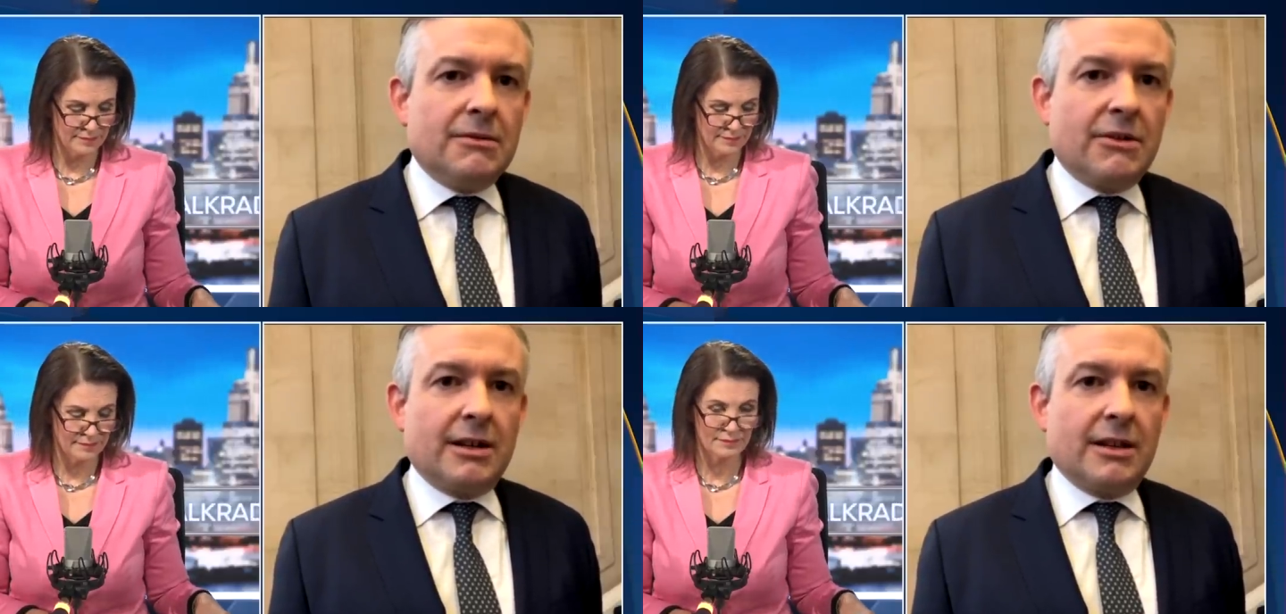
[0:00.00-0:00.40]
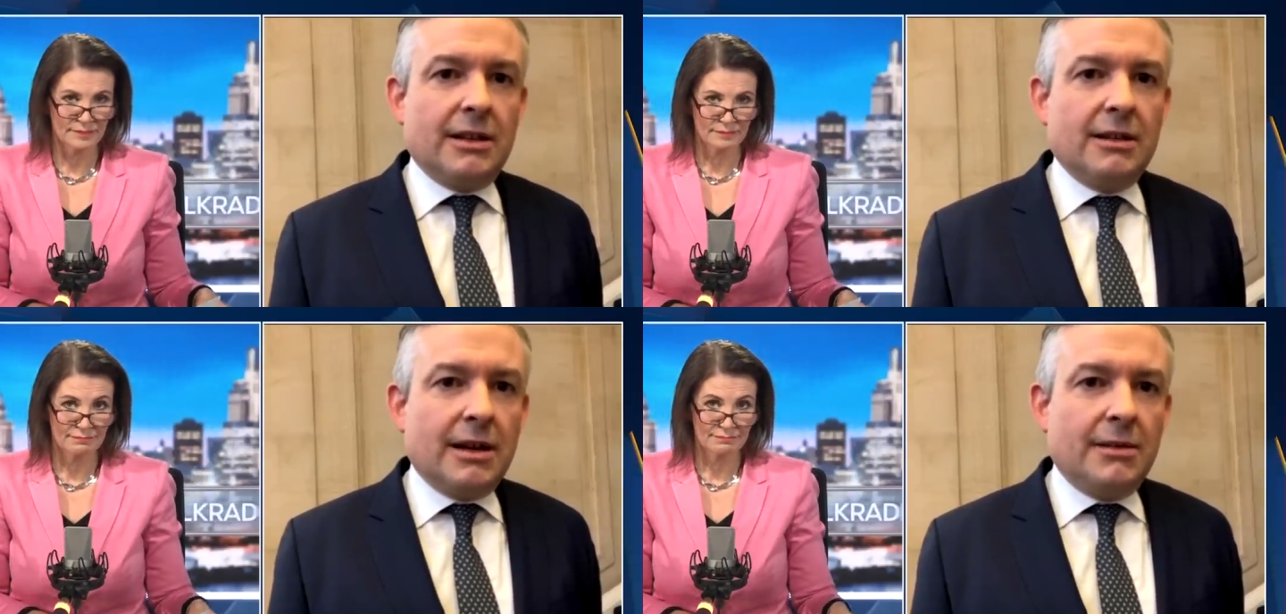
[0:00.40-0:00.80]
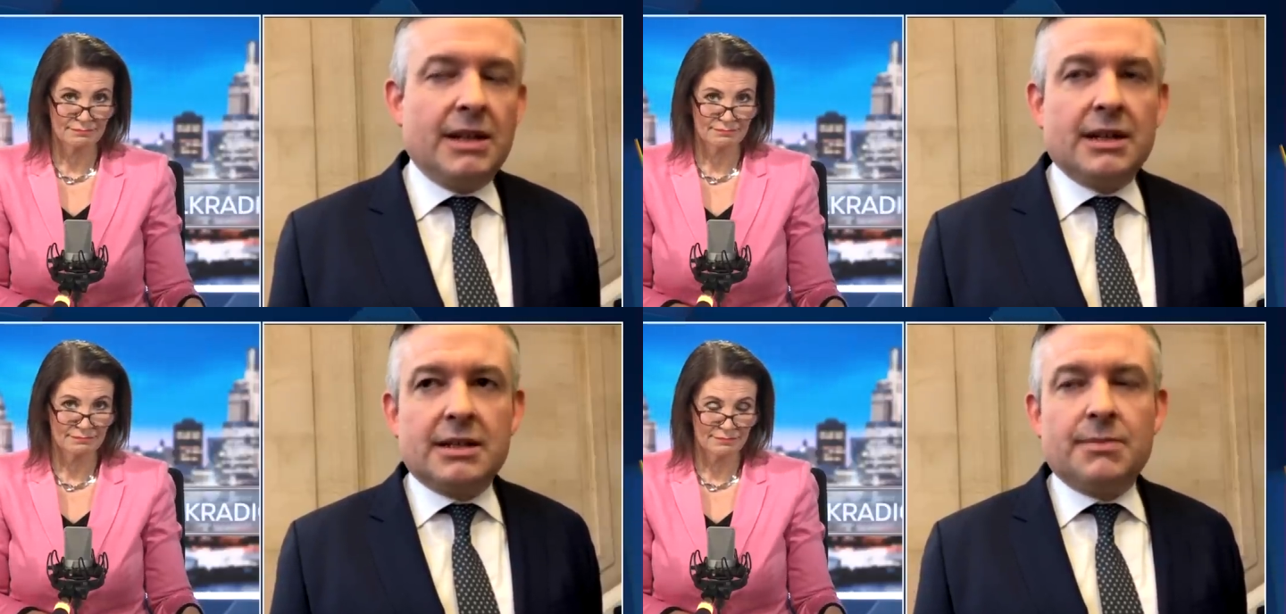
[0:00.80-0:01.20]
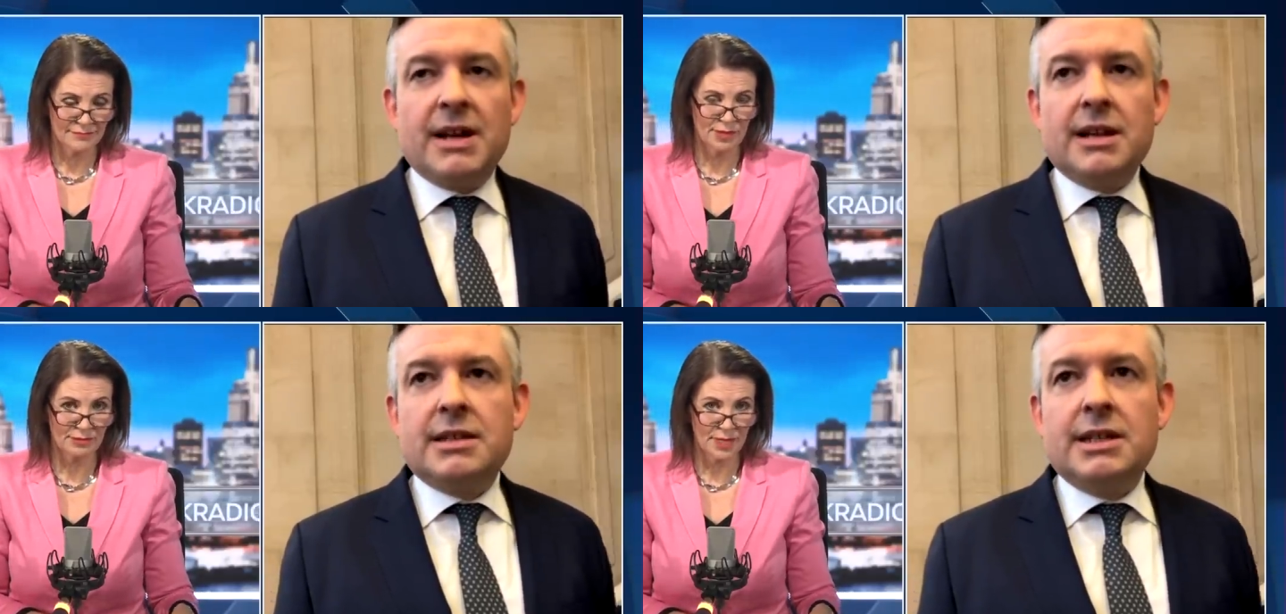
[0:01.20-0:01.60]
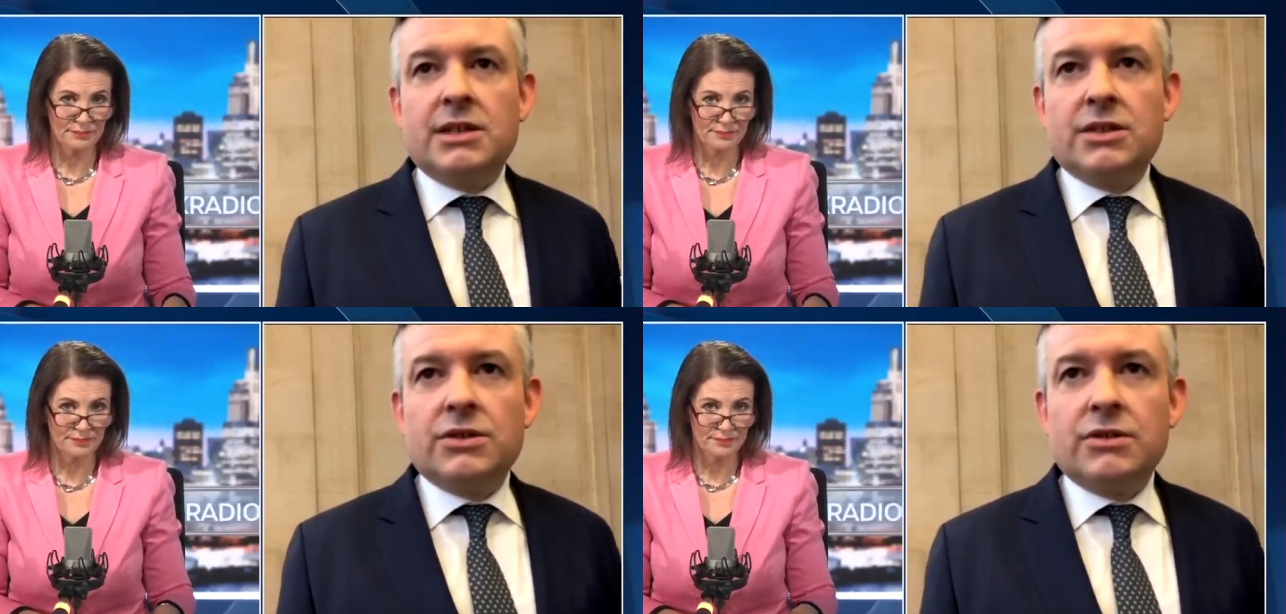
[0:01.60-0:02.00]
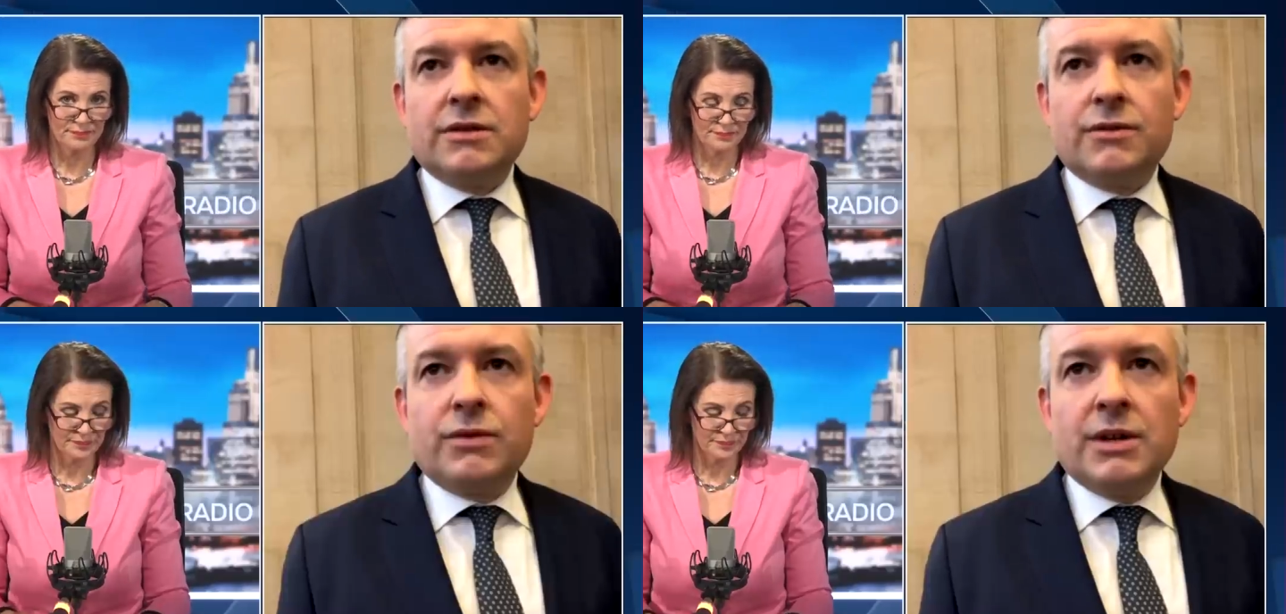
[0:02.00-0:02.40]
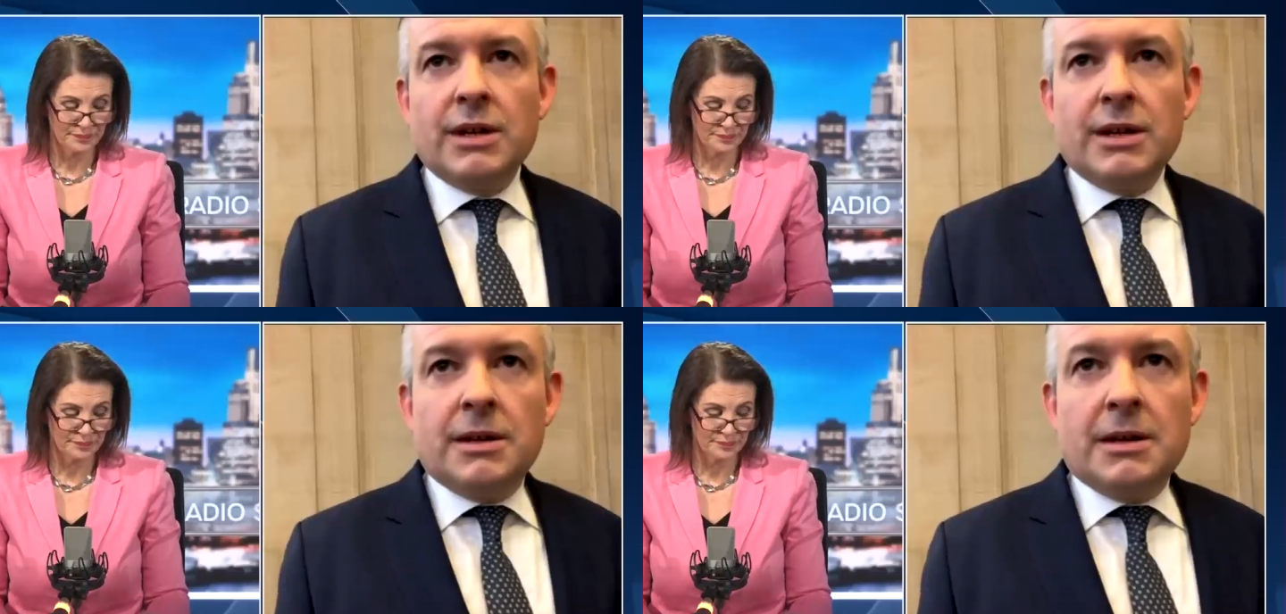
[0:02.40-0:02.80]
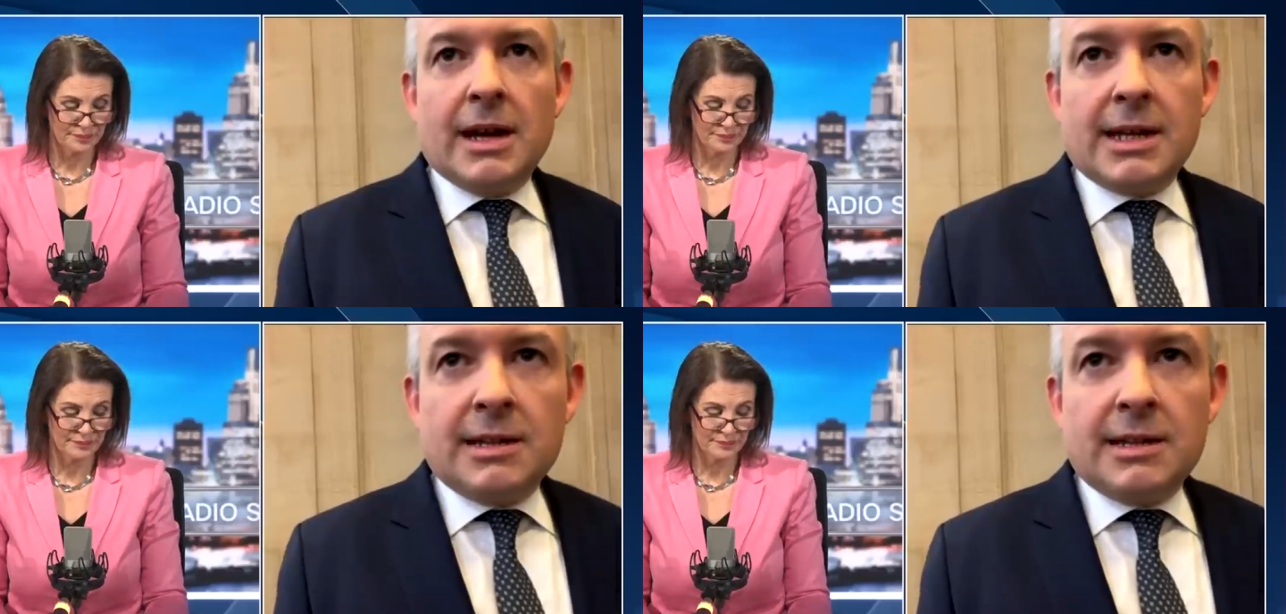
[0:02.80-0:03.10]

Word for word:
Speaker 1: frankly. I mean, I suspect okay. it is a sort of I